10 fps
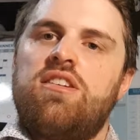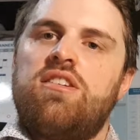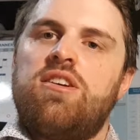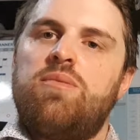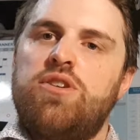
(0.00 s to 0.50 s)

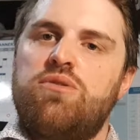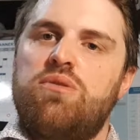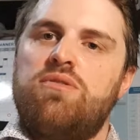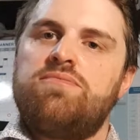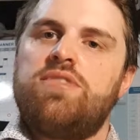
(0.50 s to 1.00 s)

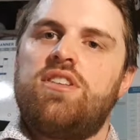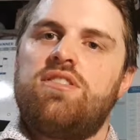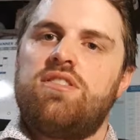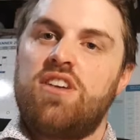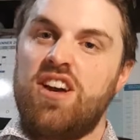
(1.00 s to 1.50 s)
habitual.
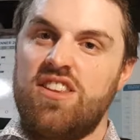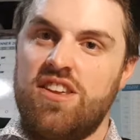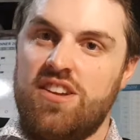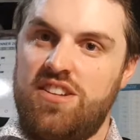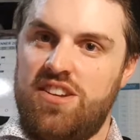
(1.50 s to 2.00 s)
That's kind of the
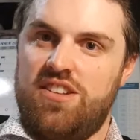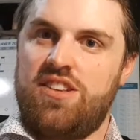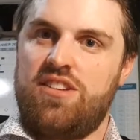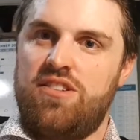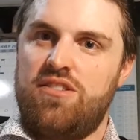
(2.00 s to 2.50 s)
idea.
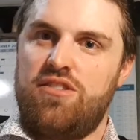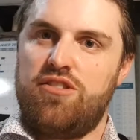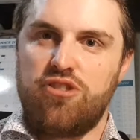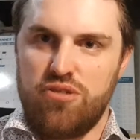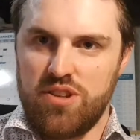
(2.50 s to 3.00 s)
Like you
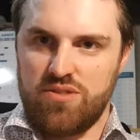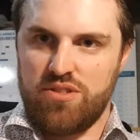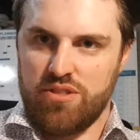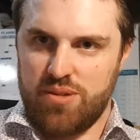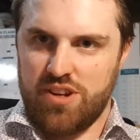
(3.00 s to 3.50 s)
do this for
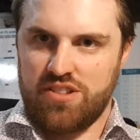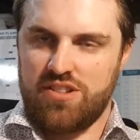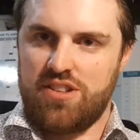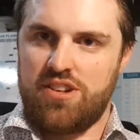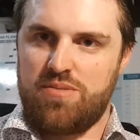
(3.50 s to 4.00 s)
3 weeks,
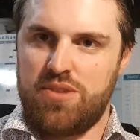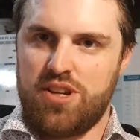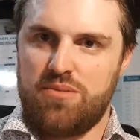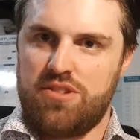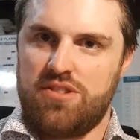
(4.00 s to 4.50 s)
and then it
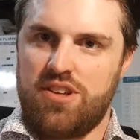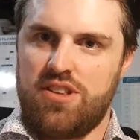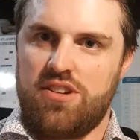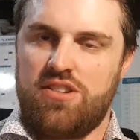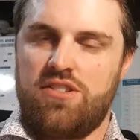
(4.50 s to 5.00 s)
becomes this thing
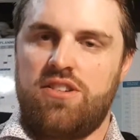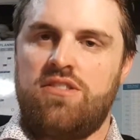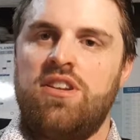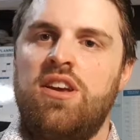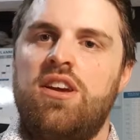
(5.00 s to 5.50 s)
that you can
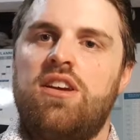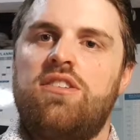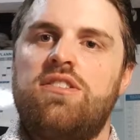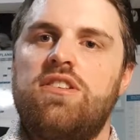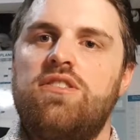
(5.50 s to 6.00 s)

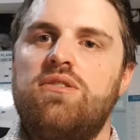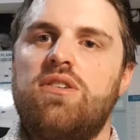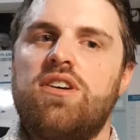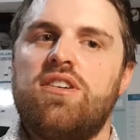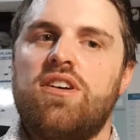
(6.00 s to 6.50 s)
easily do.
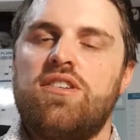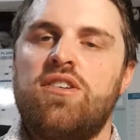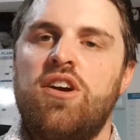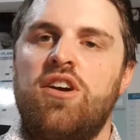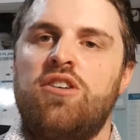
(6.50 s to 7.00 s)
I
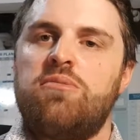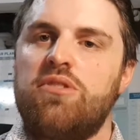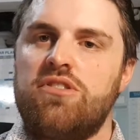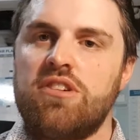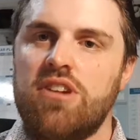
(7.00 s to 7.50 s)

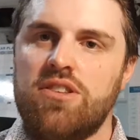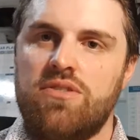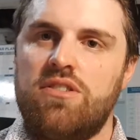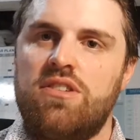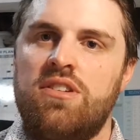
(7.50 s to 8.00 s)
smoked cigarettes
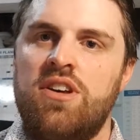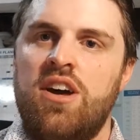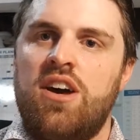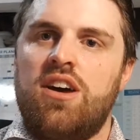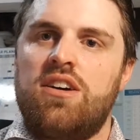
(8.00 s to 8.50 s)
for
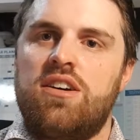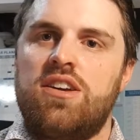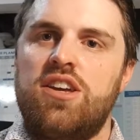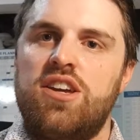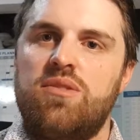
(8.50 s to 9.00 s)
a
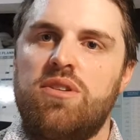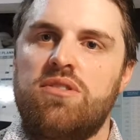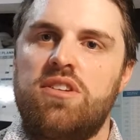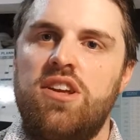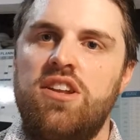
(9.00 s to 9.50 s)
year when I was
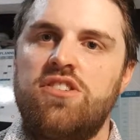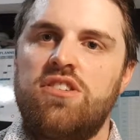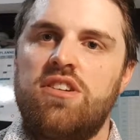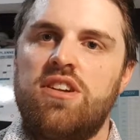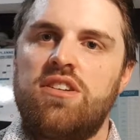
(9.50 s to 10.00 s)
a
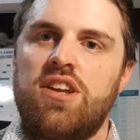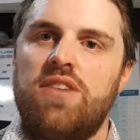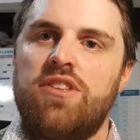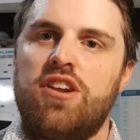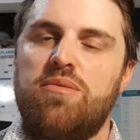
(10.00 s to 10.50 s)
teenager and gave
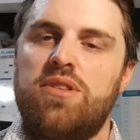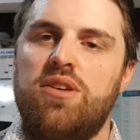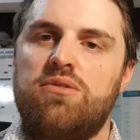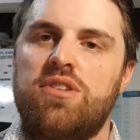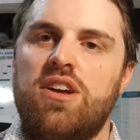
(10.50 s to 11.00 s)
that up, and that
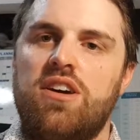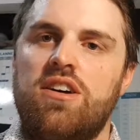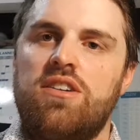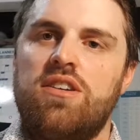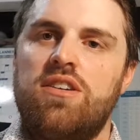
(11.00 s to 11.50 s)
was really
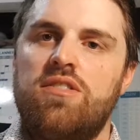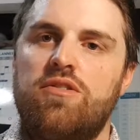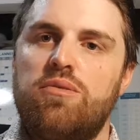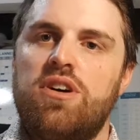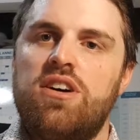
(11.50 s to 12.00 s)
hard for
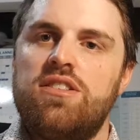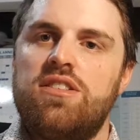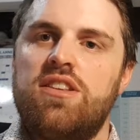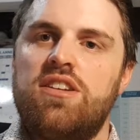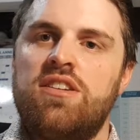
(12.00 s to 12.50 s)
a while,
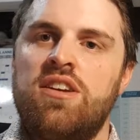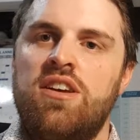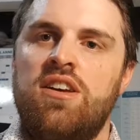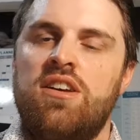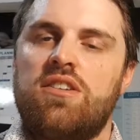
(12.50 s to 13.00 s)
and then
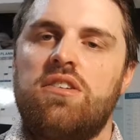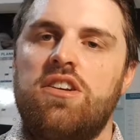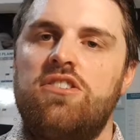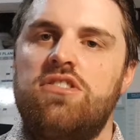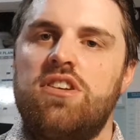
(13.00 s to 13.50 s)
got
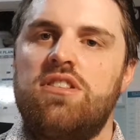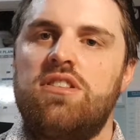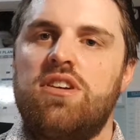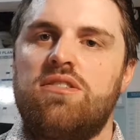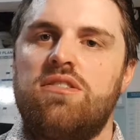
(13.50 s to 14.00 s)
easy, and
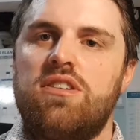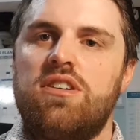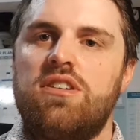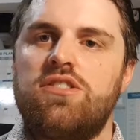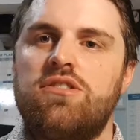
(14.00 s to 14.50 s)
now it's not
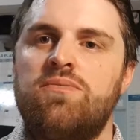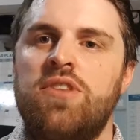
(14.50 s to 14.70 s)
an issue.